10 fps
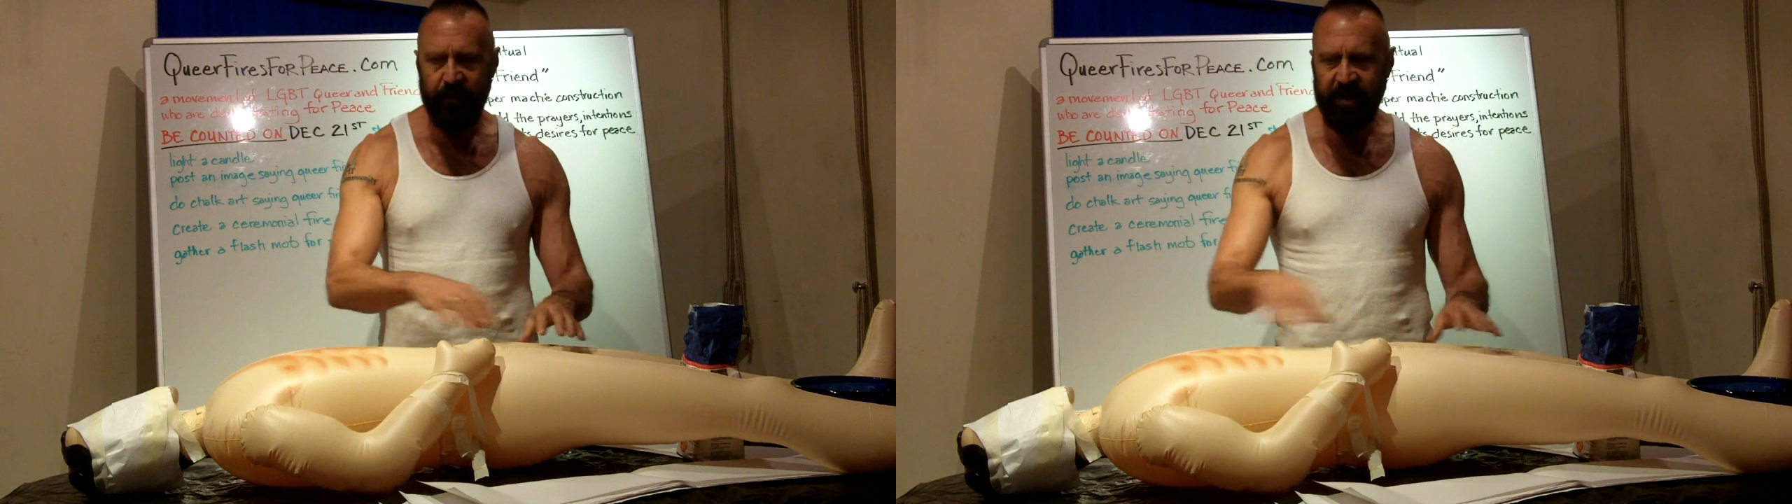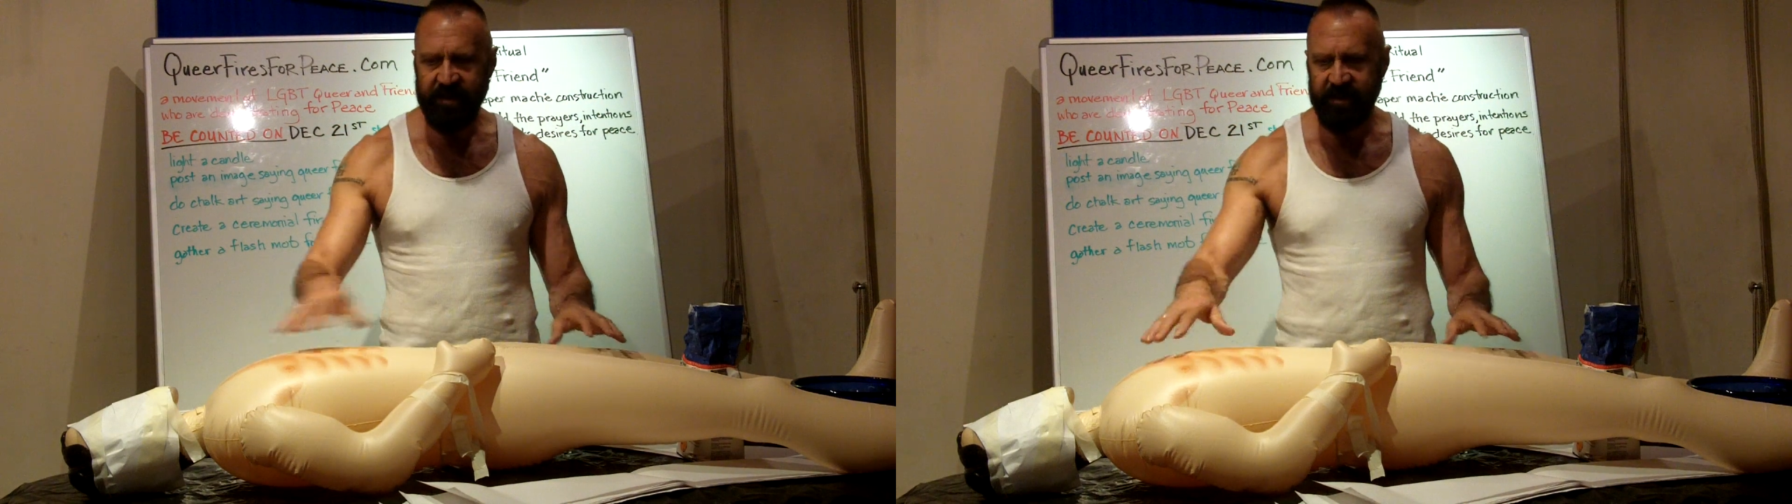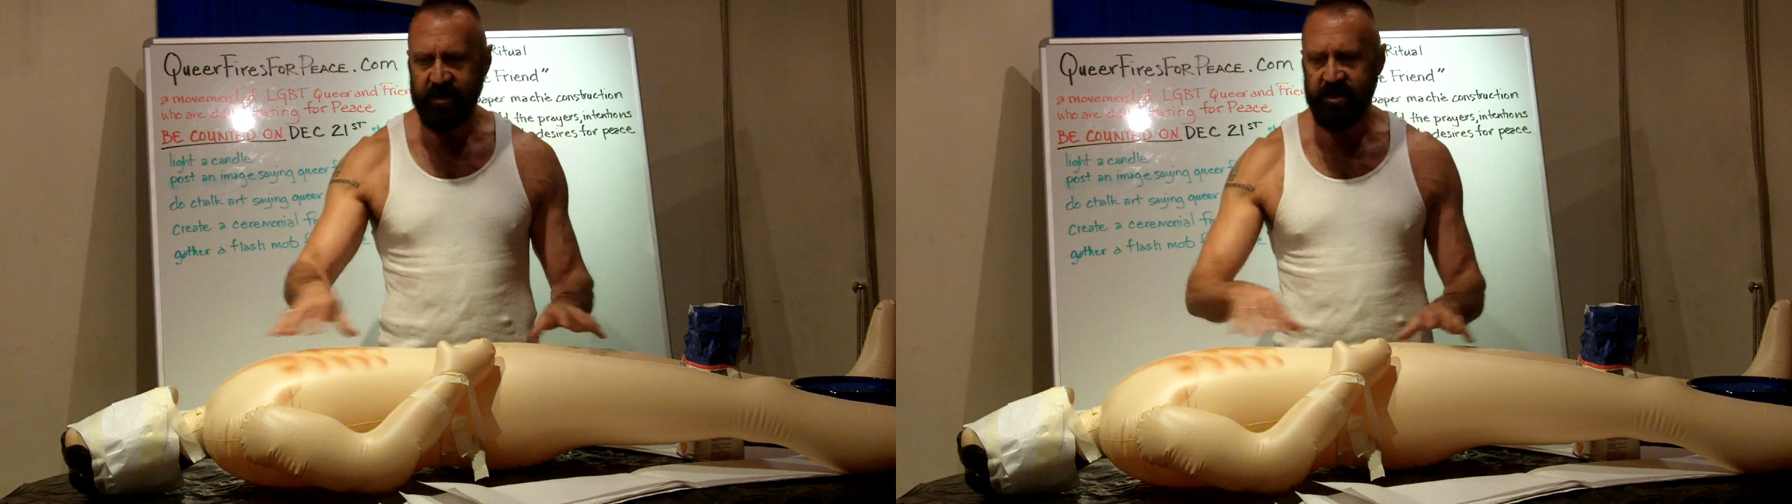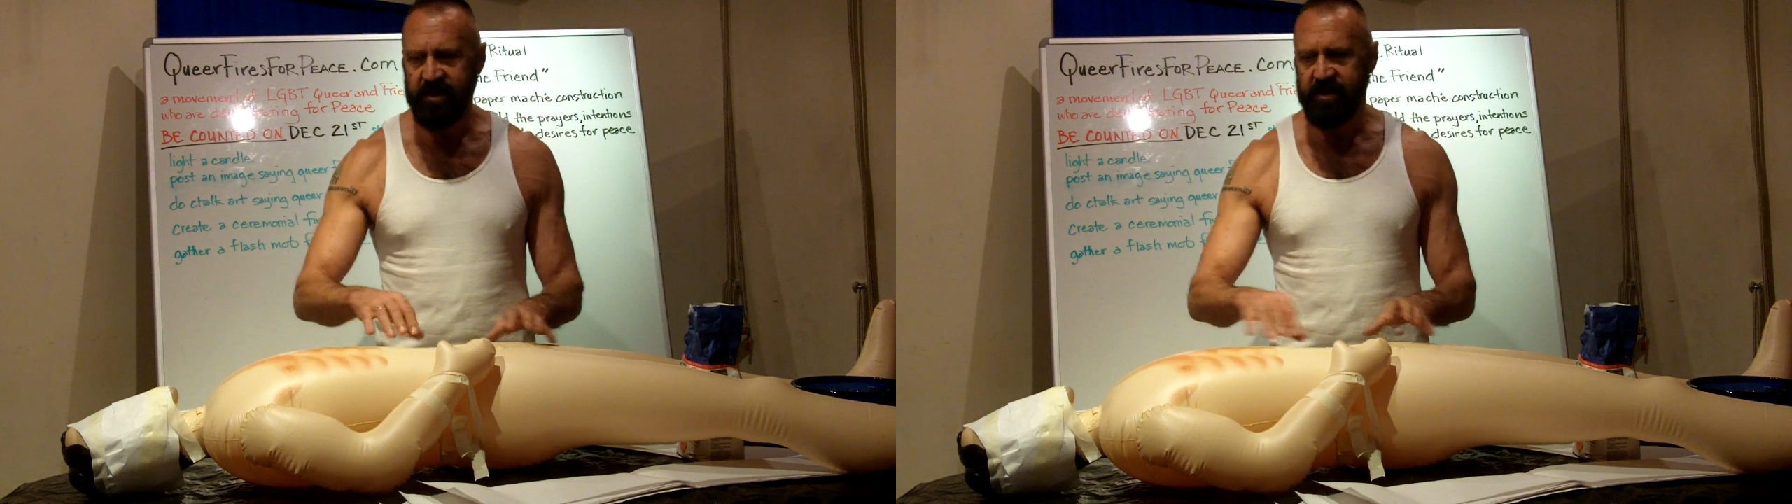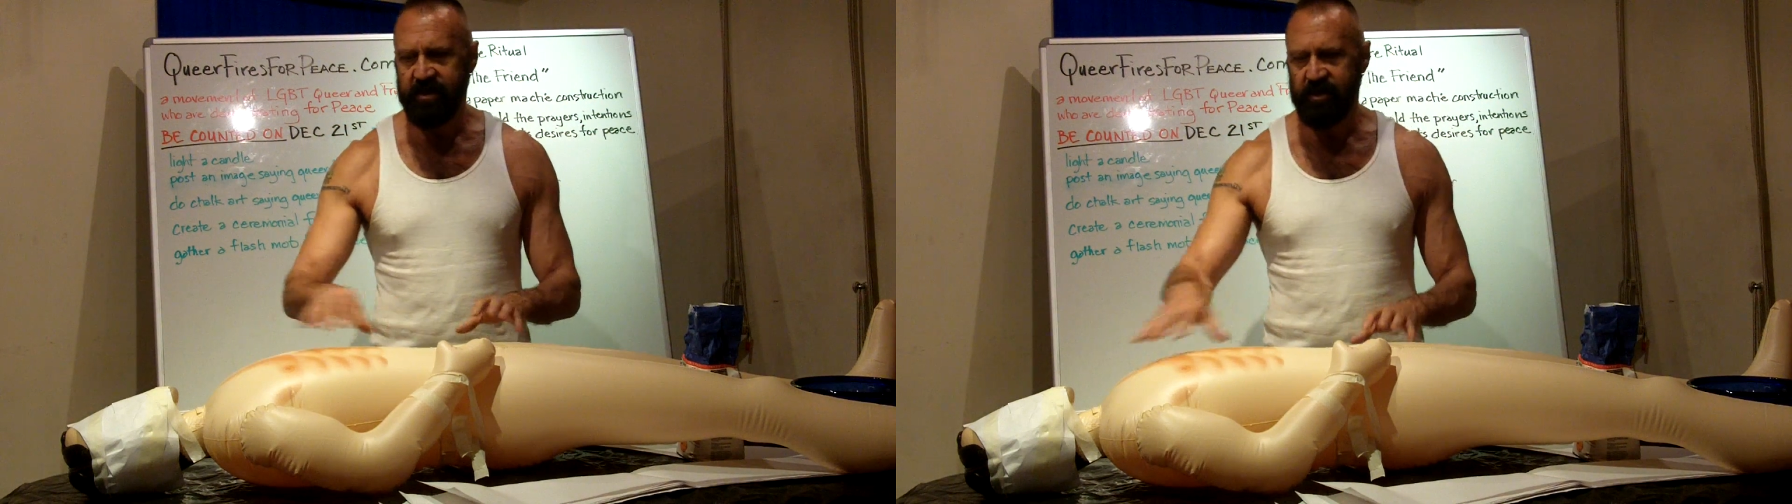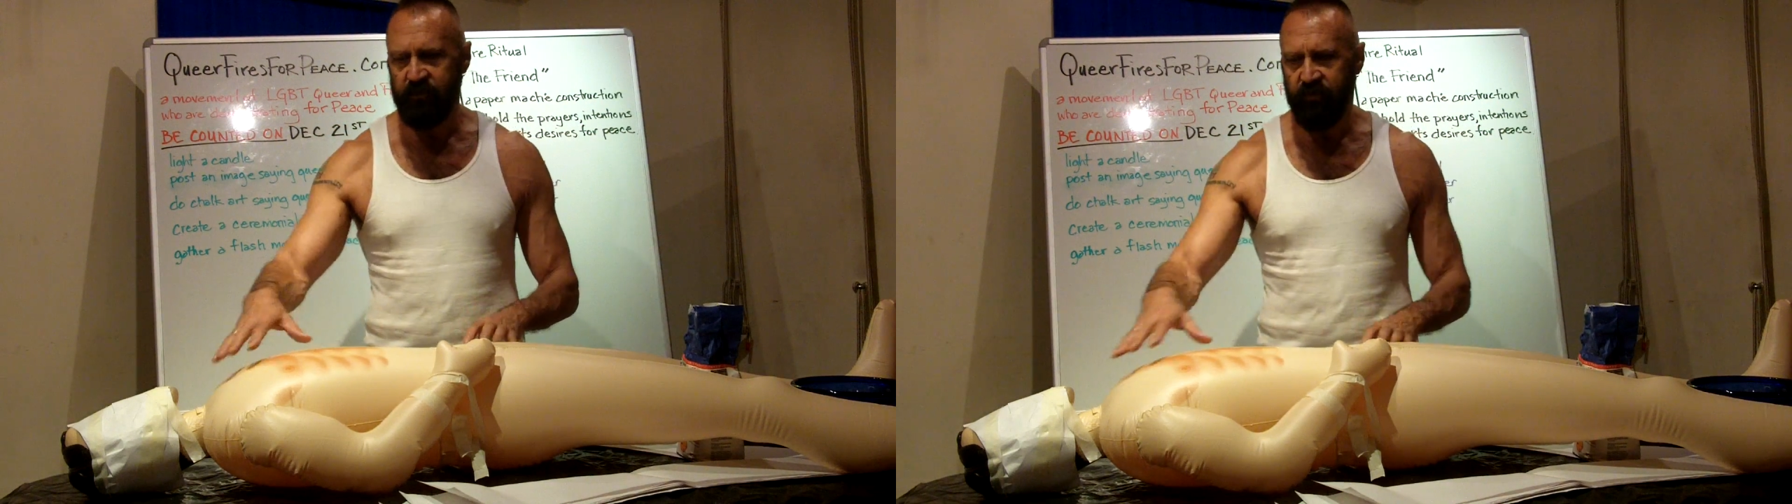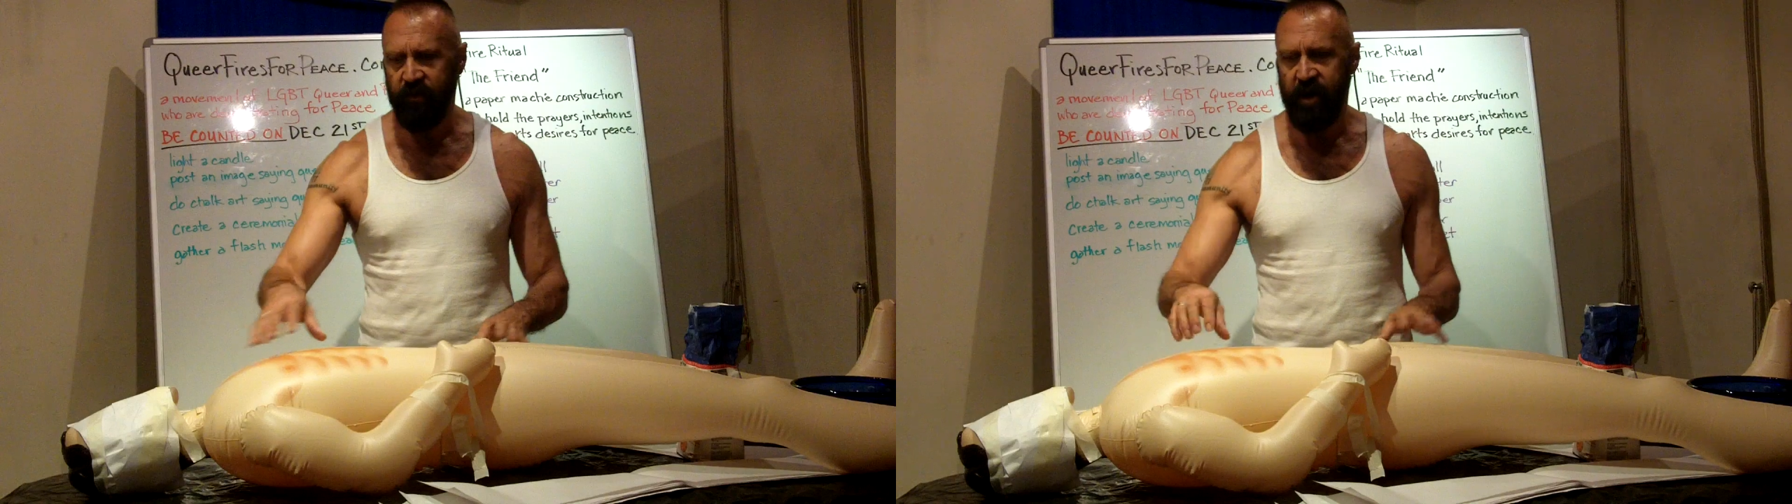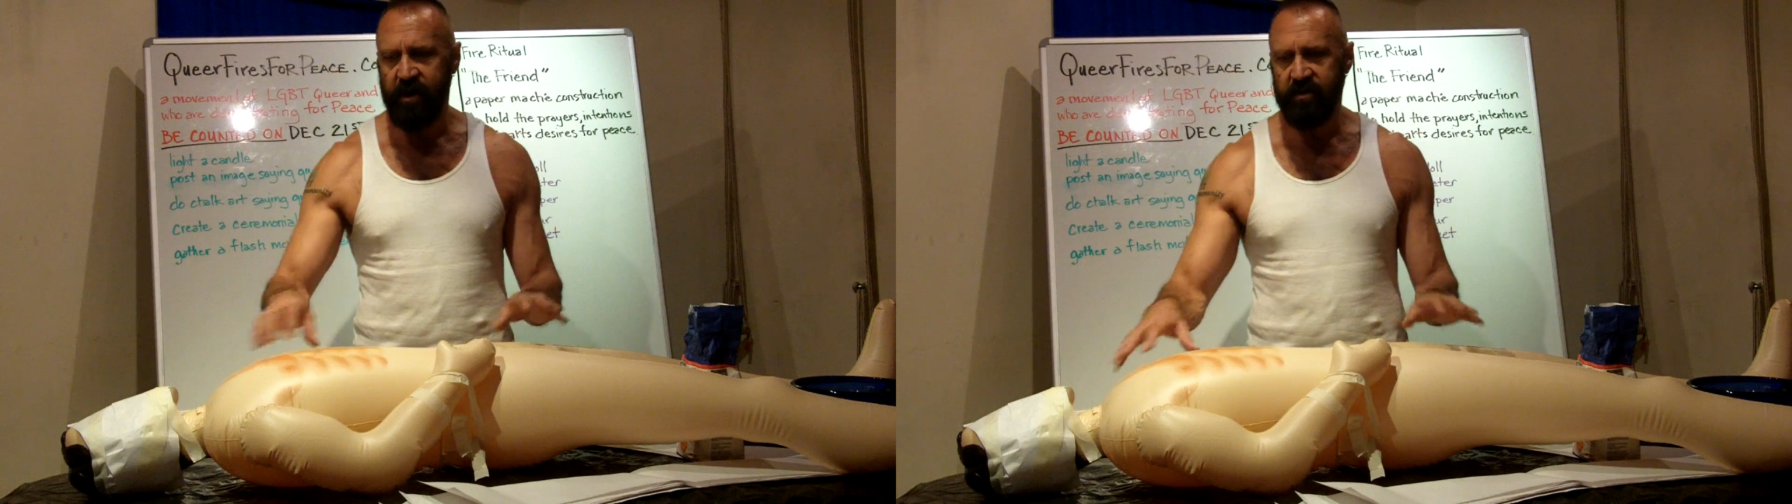messages and
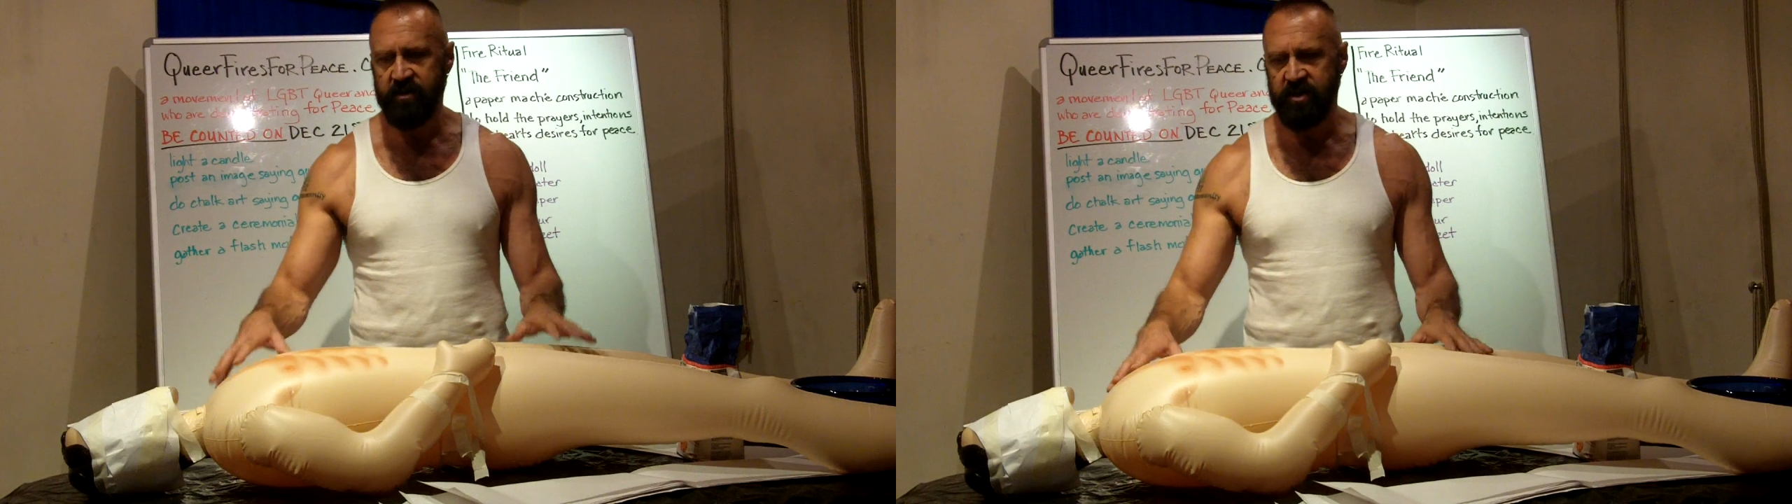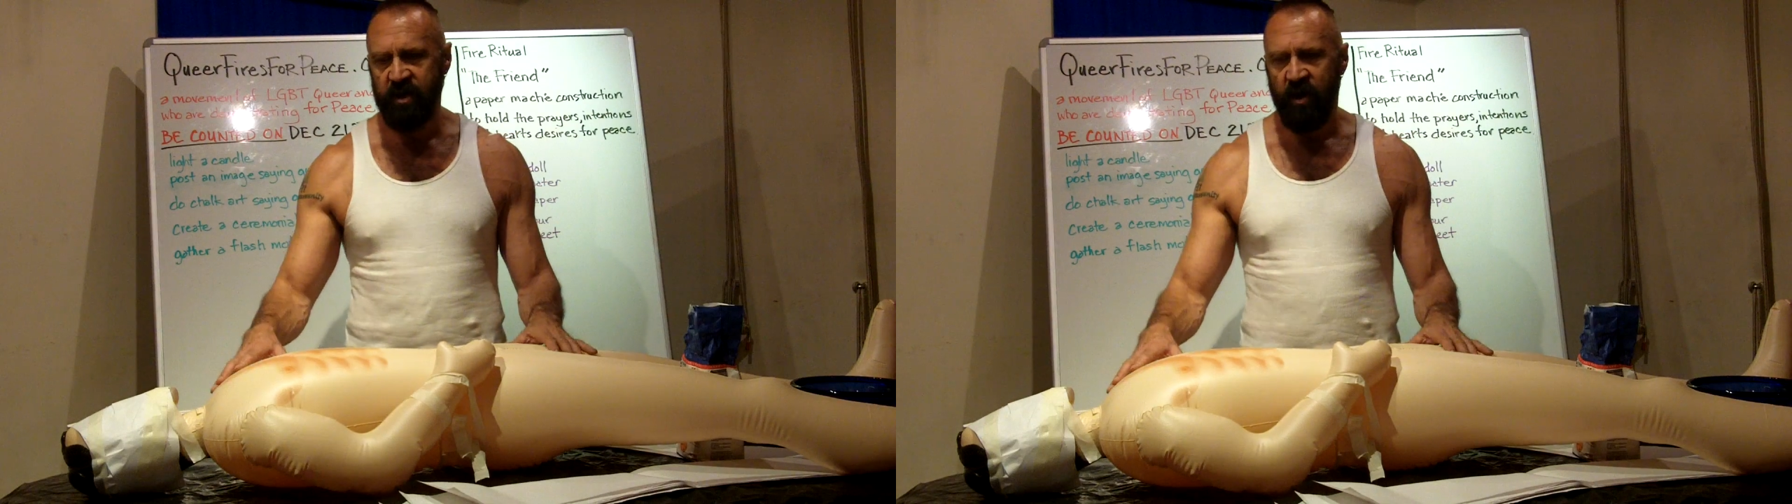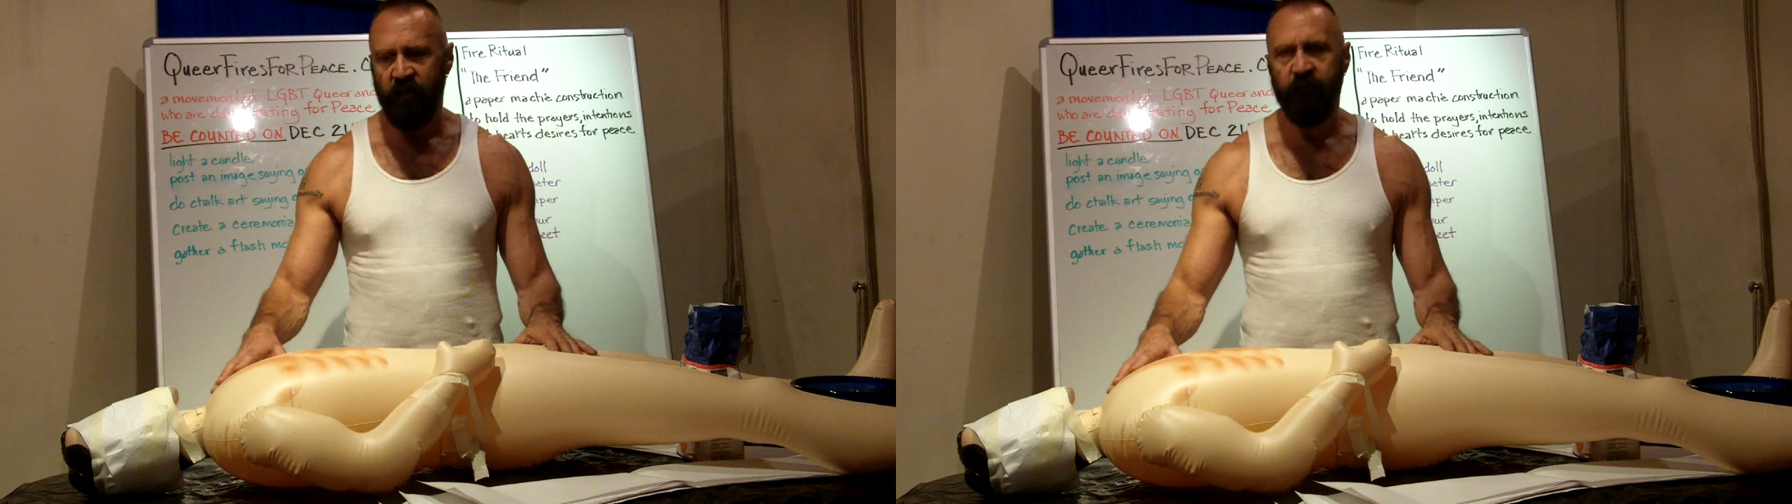prayers